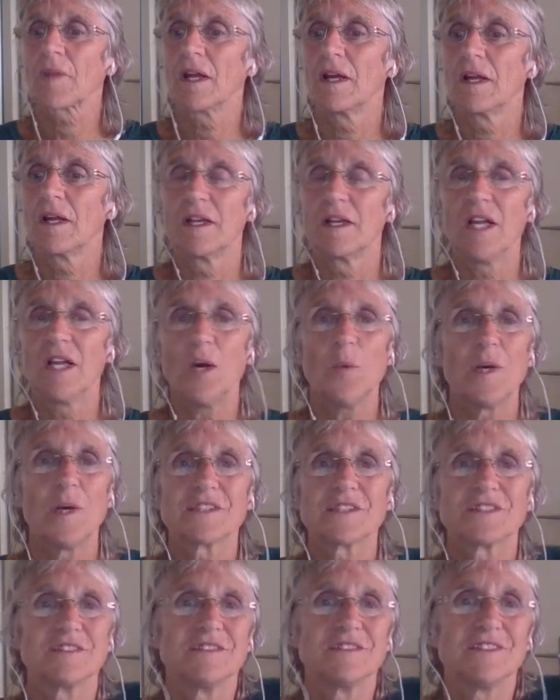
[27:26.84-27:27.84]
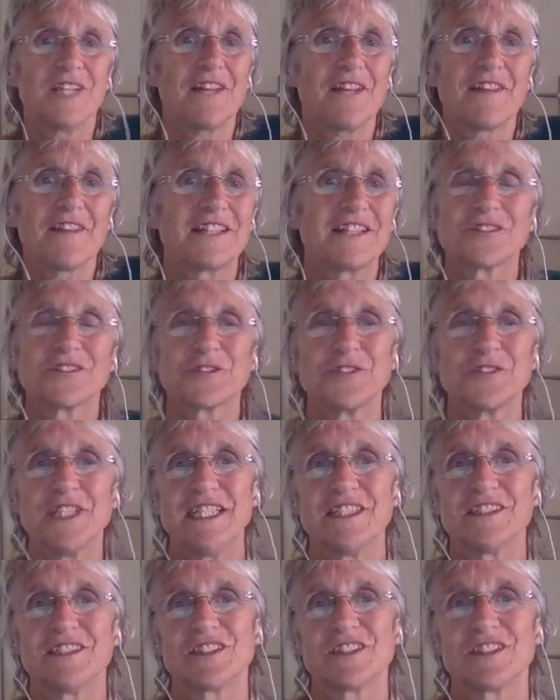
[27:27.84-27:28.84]
Nowhere, nothing to
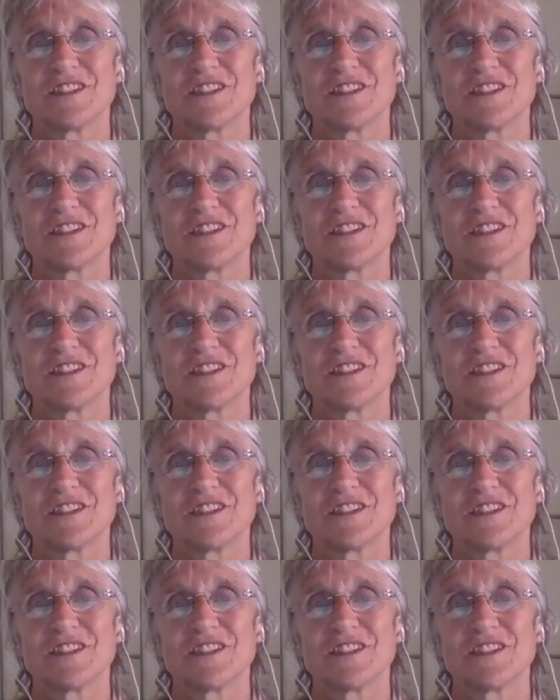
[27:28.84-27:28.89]
reach,